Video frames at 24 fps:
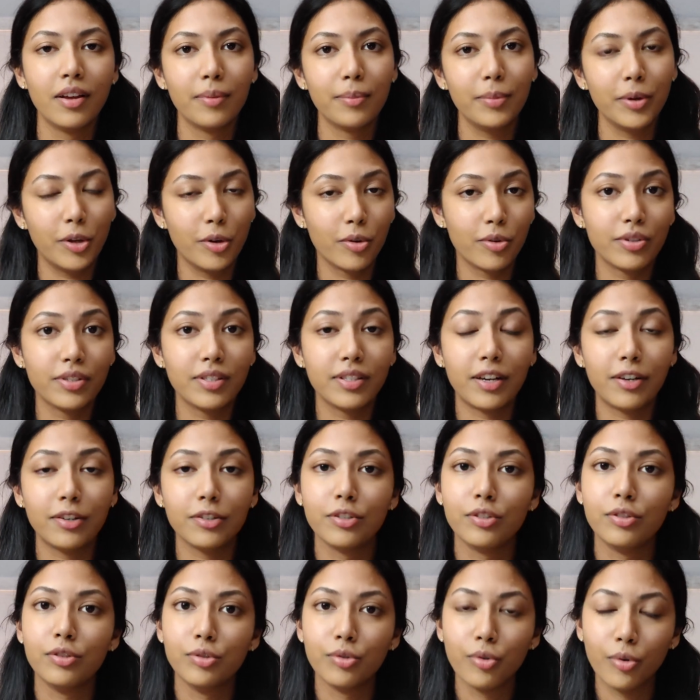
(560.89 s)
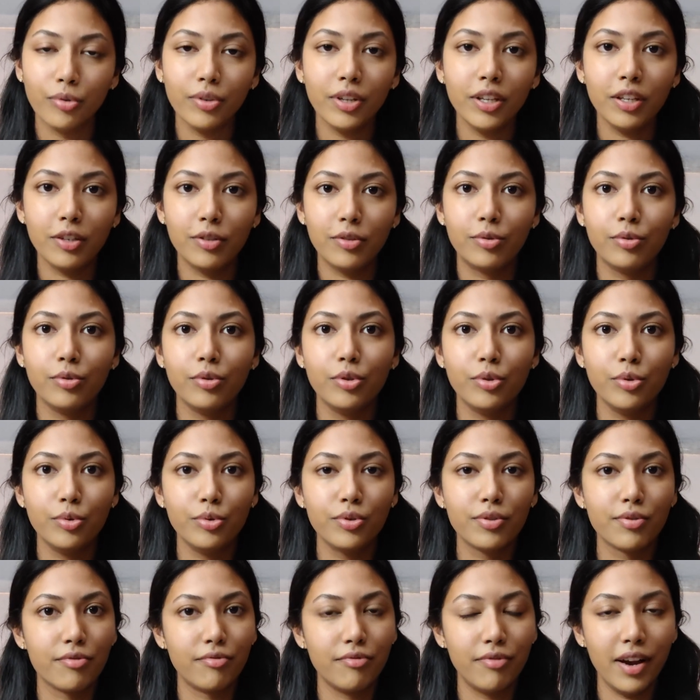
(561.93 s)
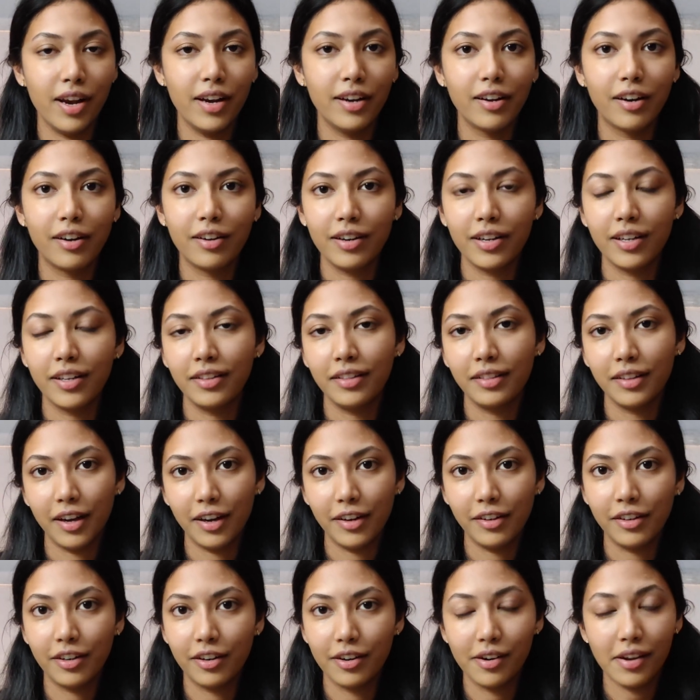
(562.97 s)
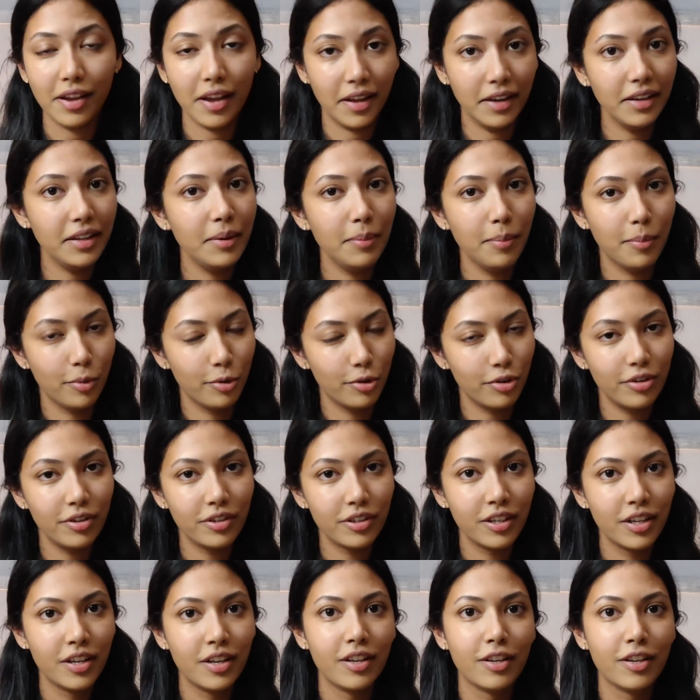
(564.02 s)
because there's no need to use radar and LiDAR anymore.